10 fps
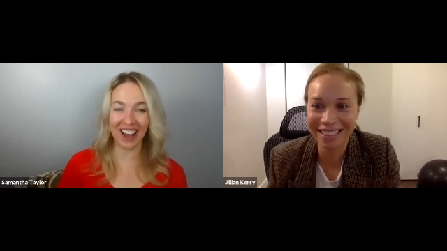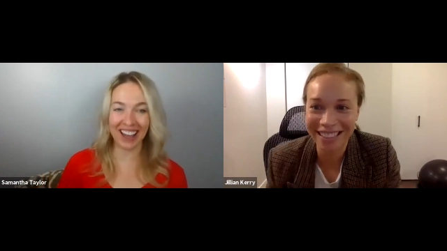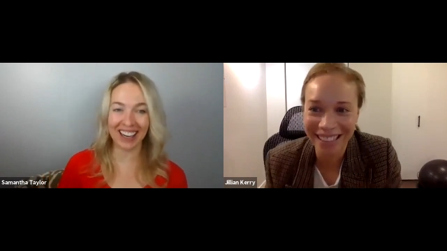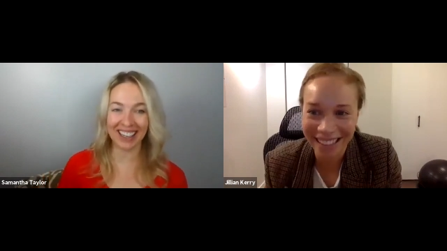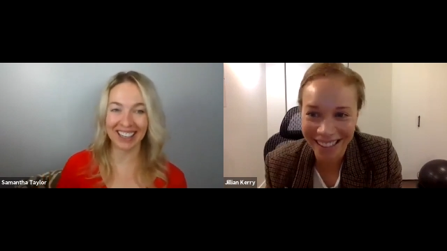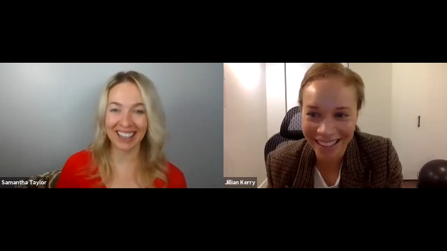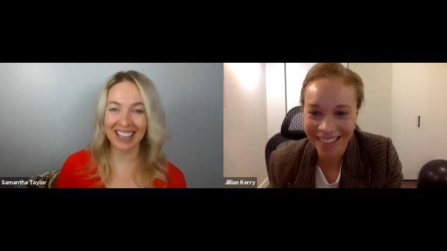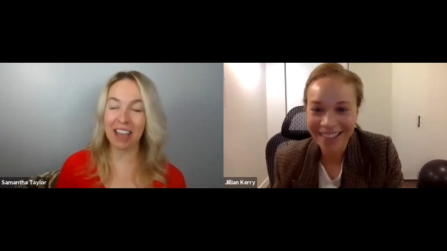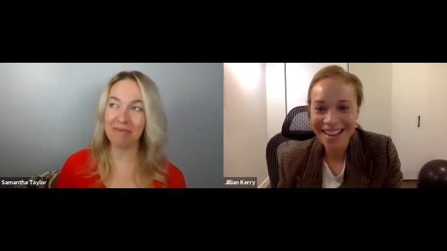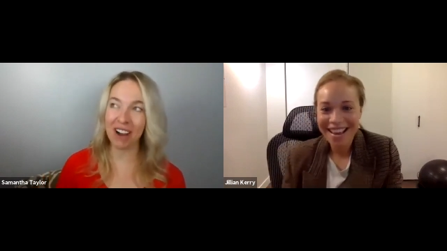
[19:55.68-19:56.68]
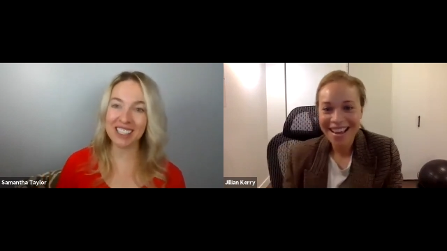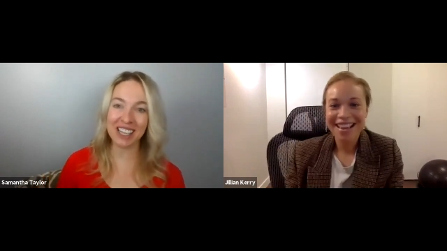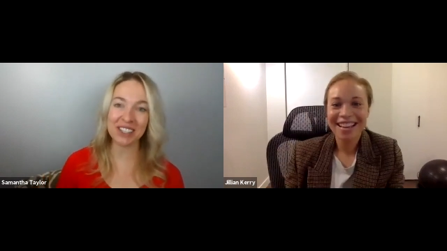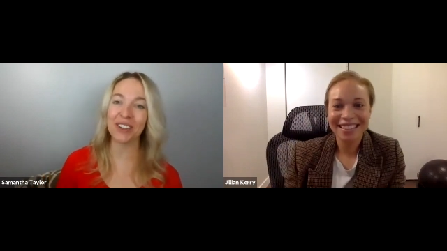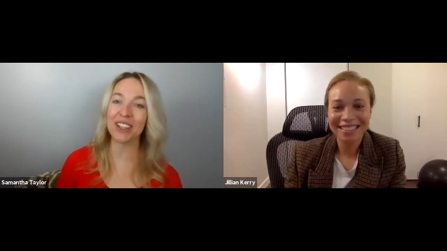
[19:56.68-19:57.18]
Speaker 1: got it. yeah, mod
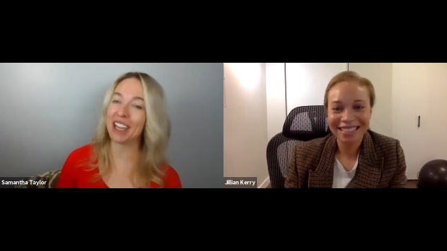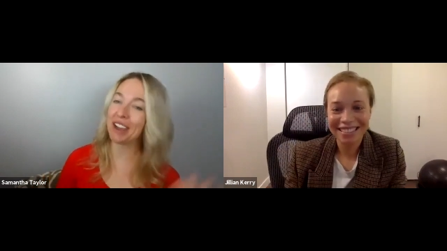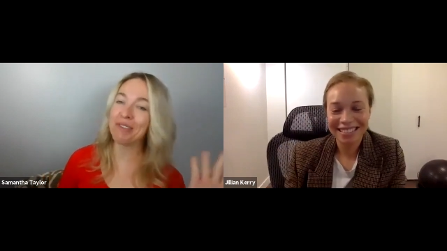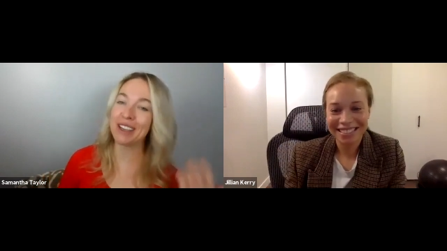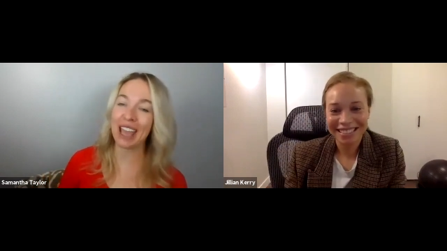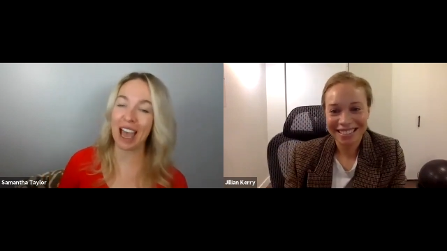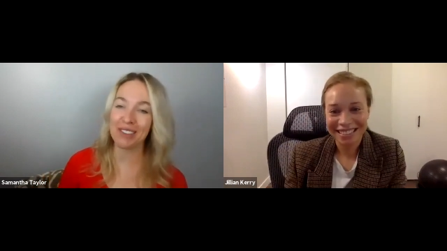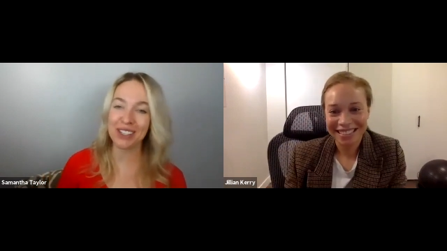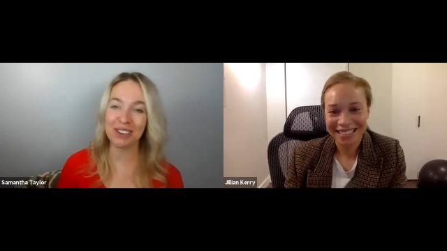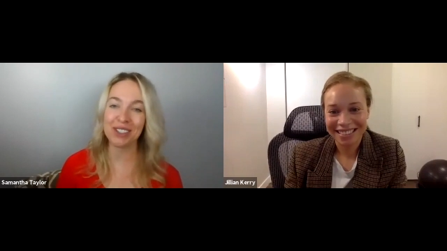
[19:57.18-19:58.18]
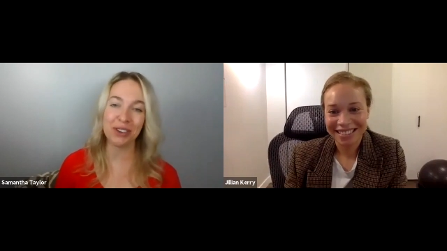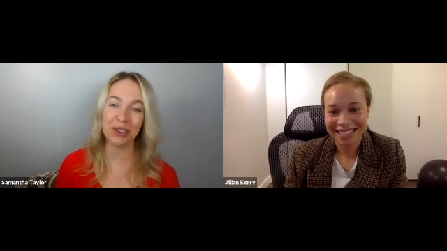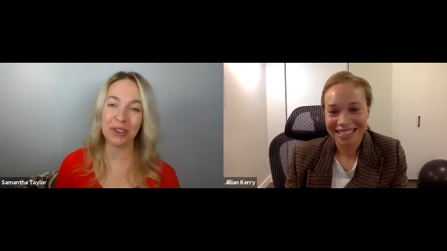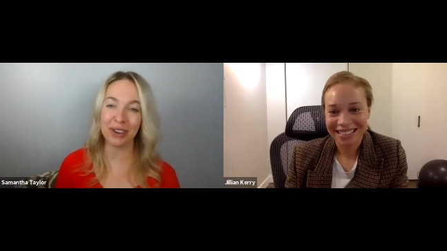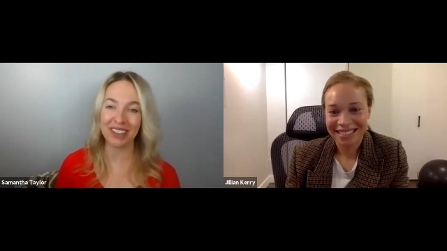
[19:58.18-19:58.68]
six or like it would be capstone two
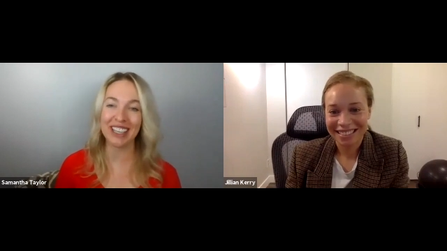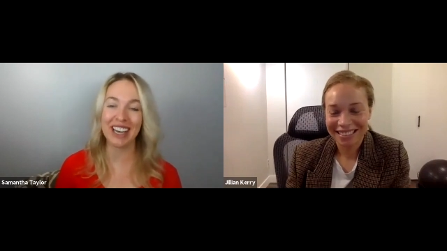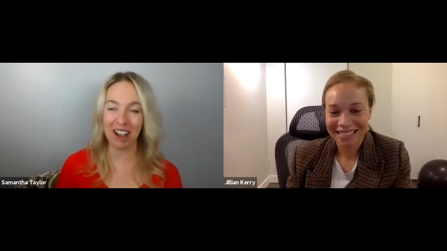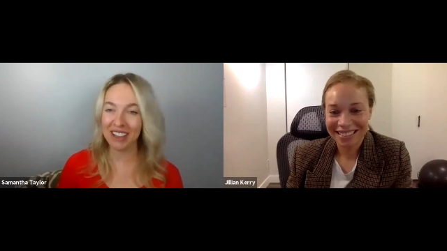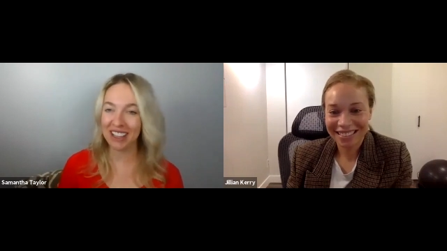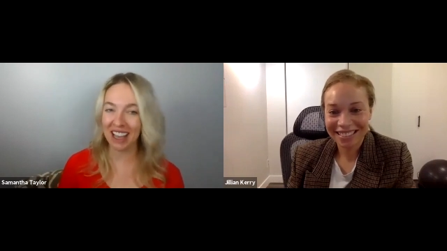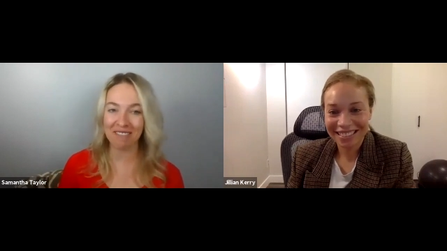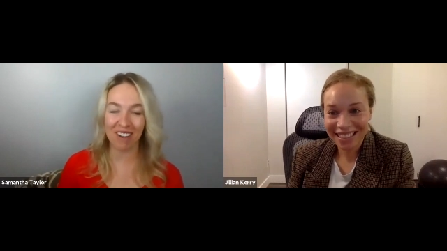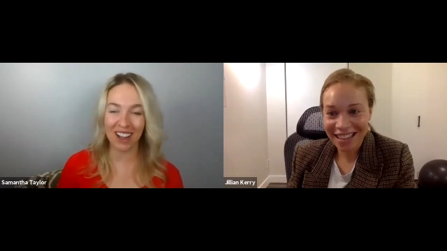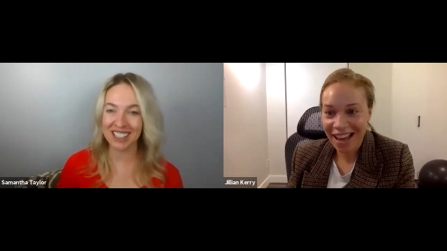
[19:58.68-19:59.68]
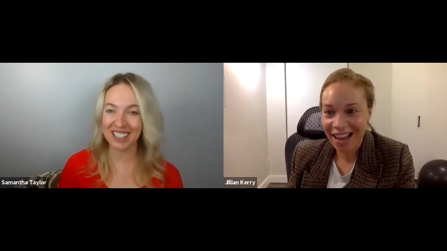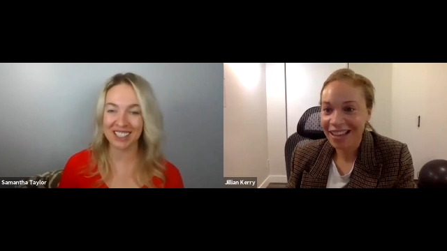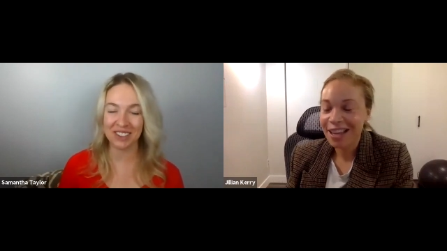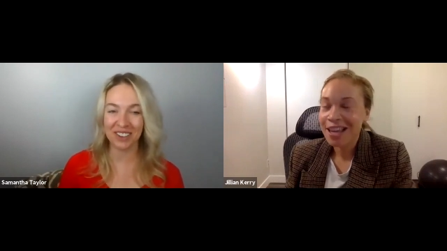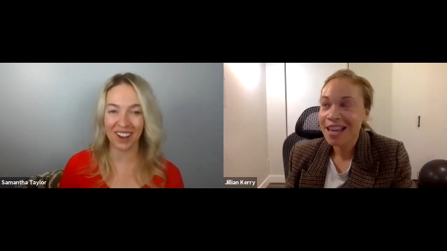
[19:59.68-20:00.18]
equivalent now, but yeah, mod yeah.
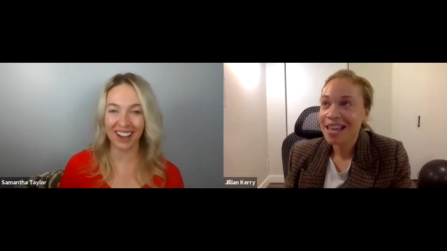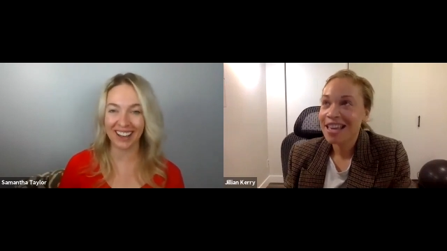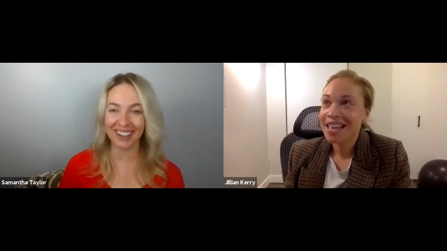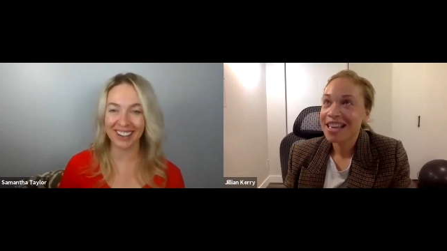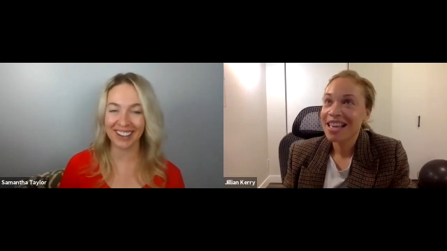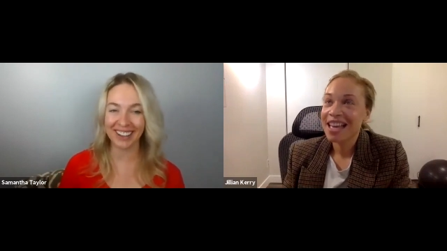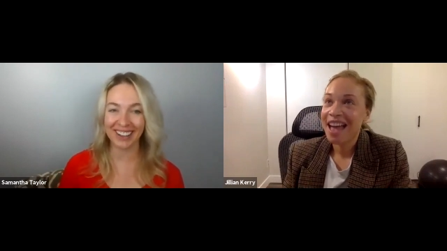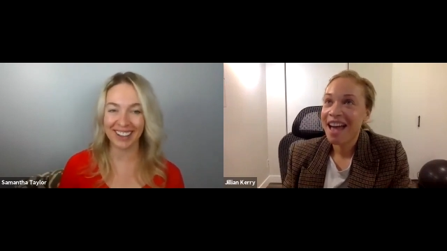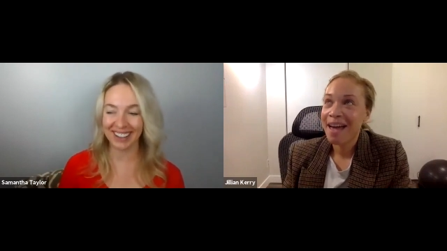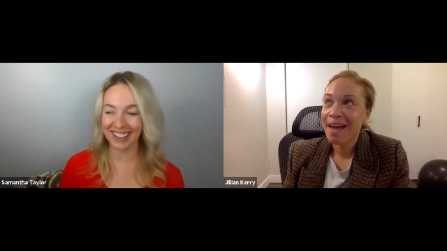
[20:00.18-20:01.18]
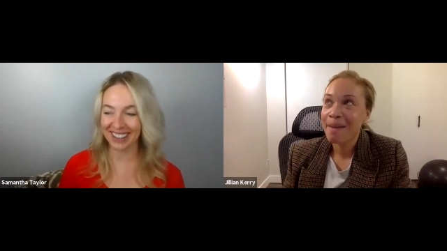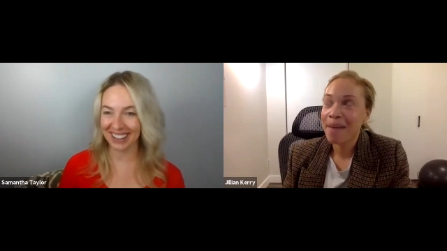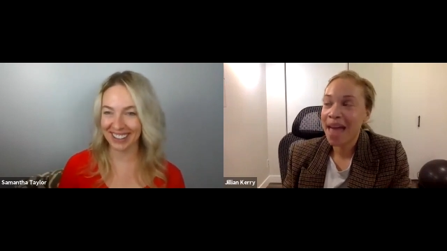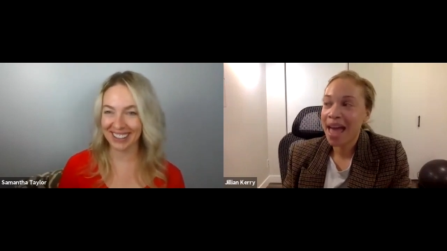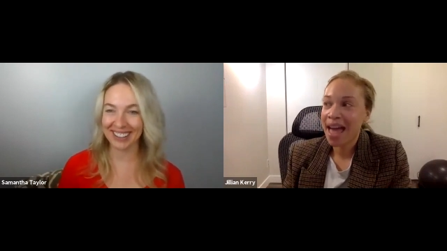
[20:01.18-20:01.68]
six, you got it.
Speaker 2: Um,
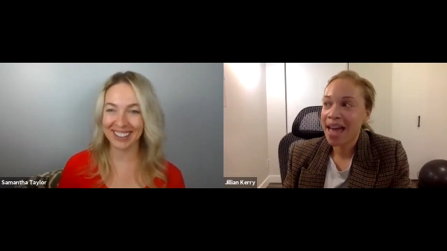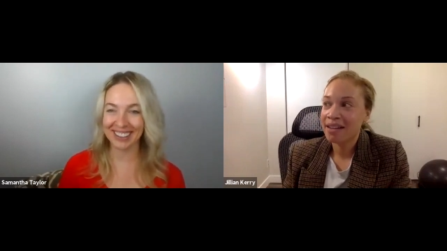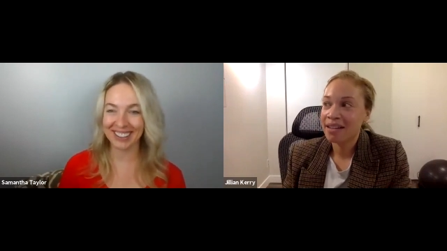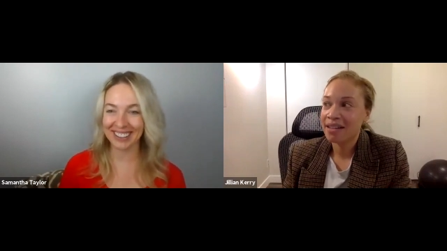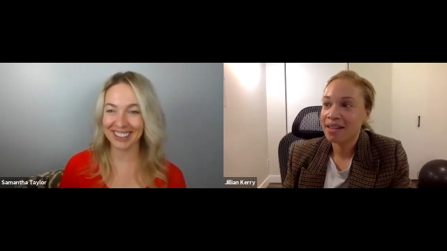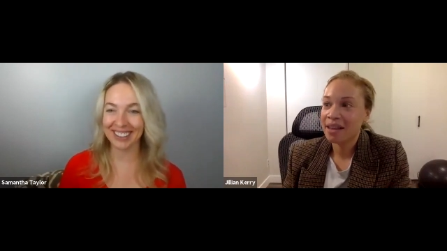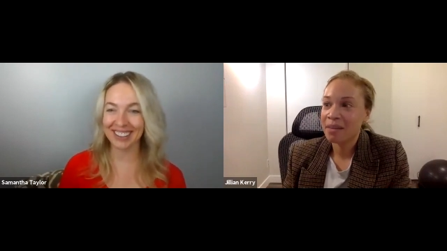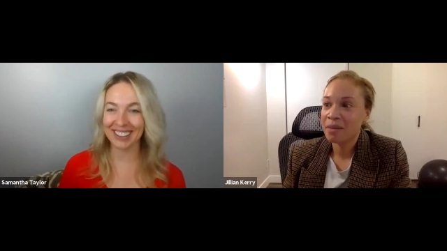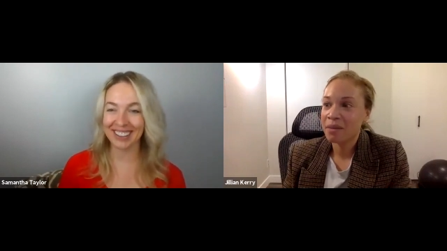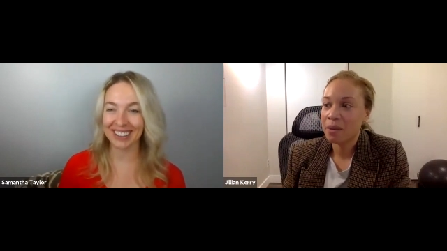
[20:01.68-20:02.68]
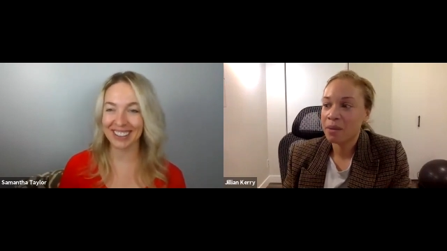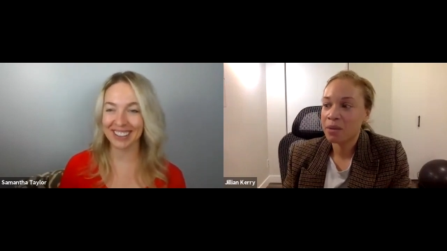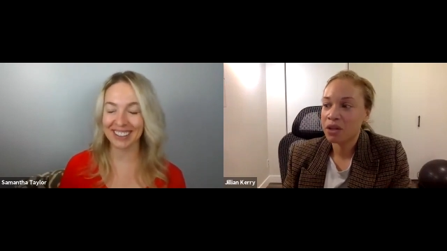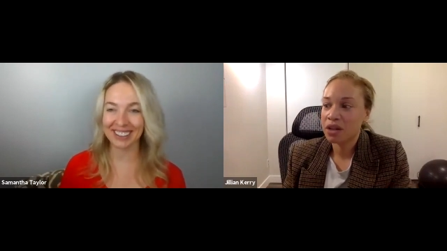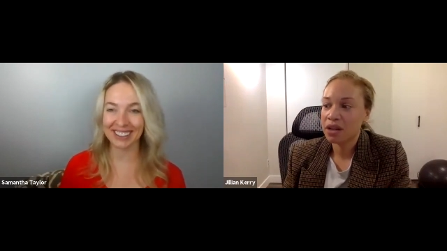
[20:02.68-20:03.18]
and then we wrote